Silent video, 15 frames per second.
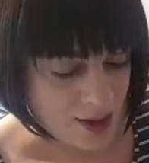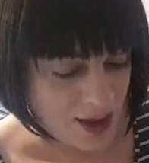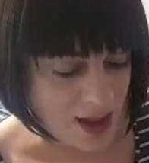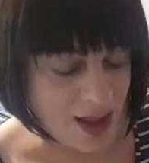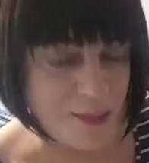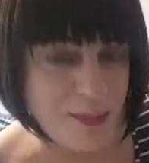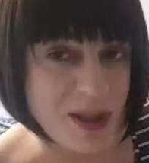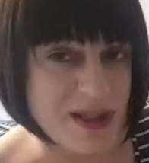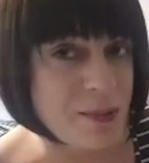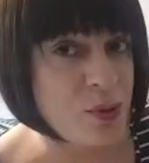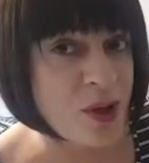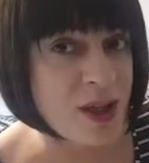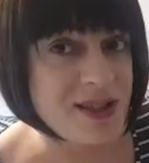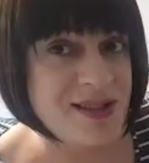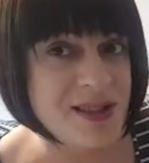but the
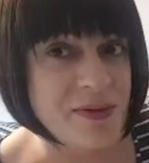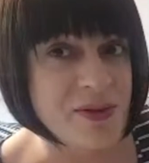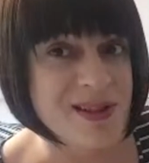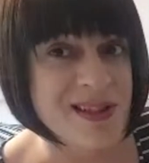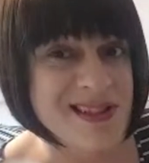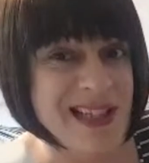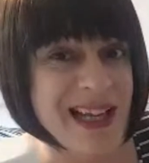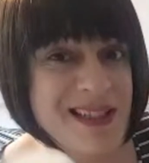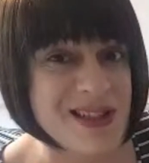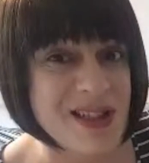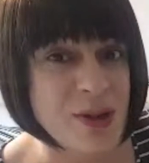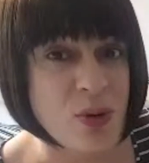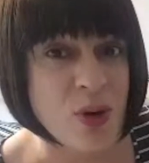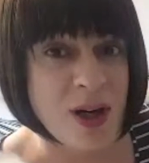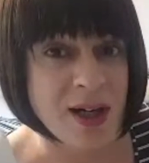price difference is actually
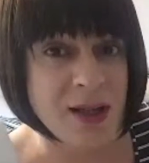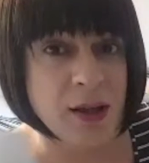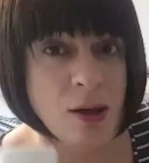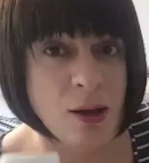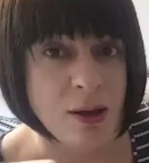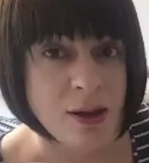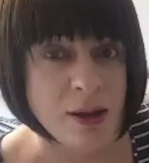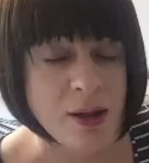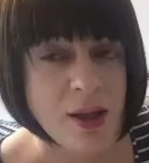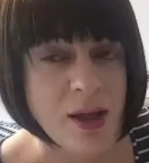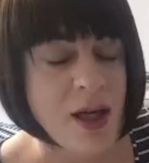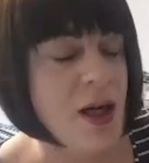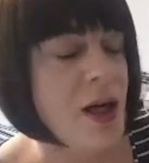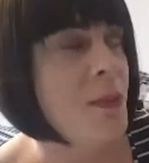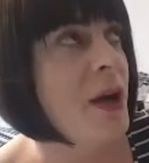quite a lot.
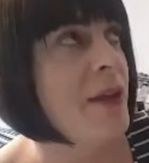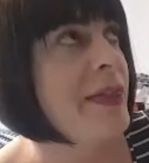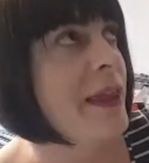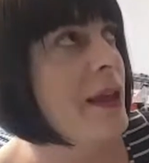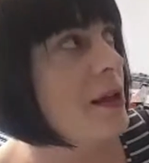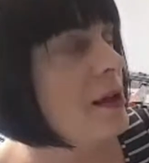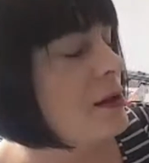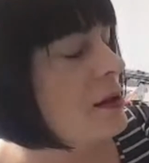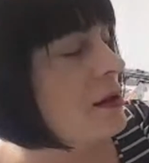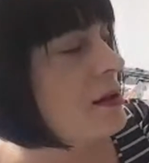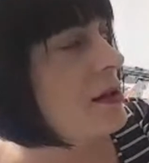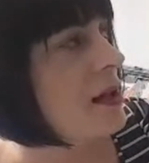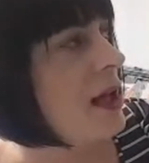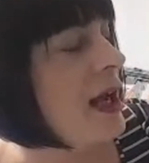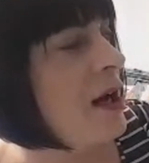I think
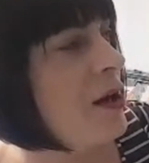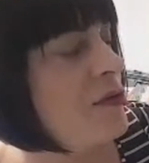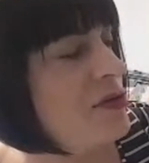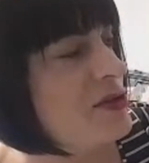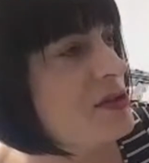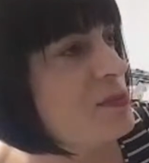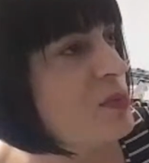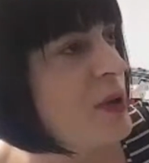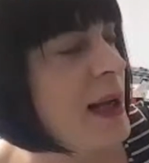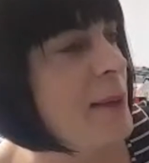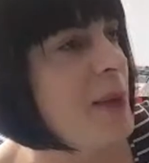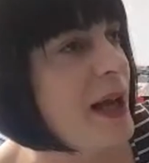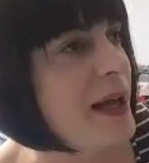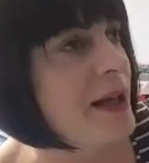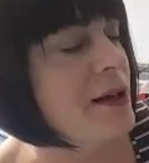the Halfords
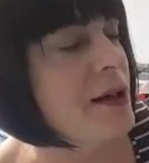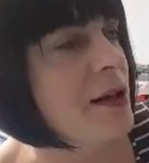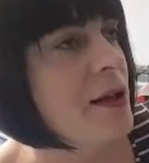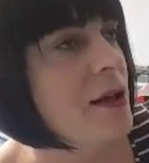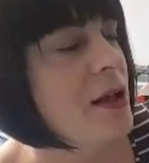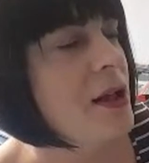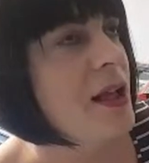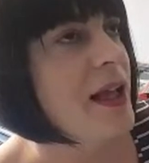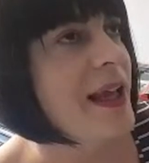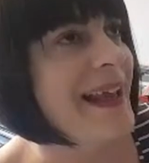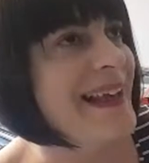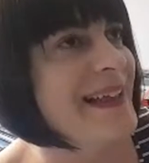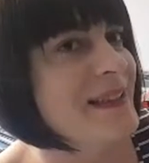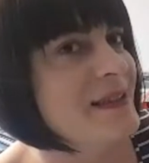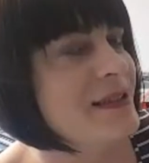paint
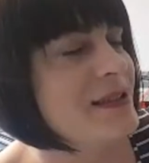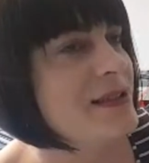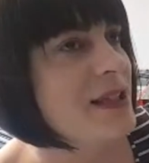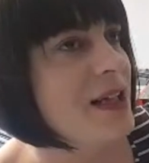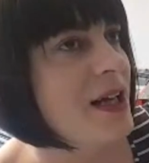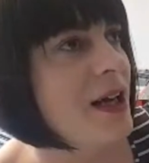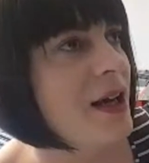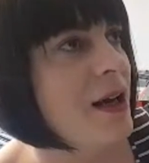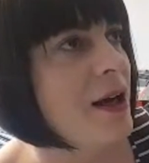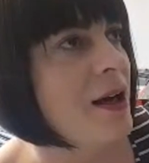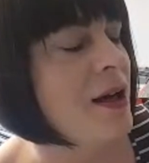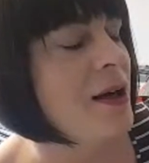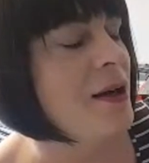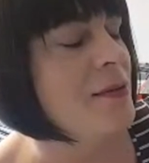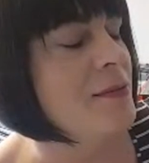is
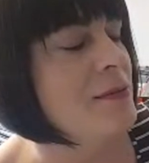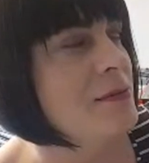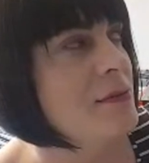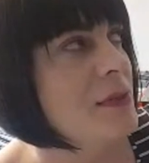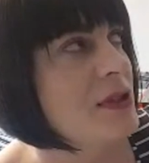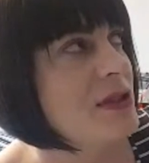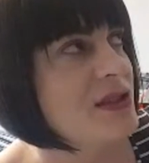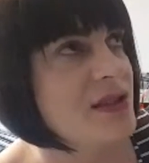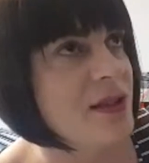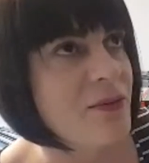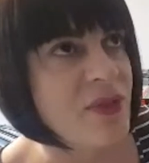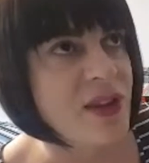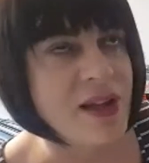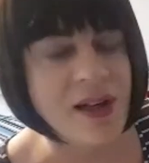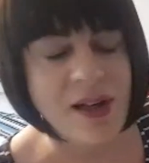
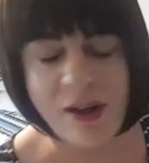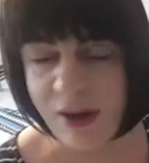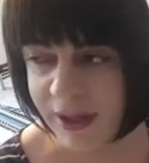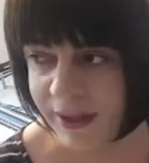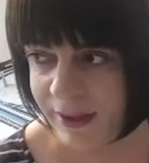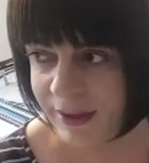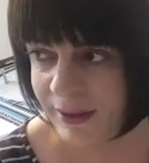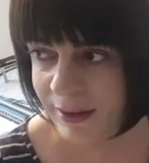something like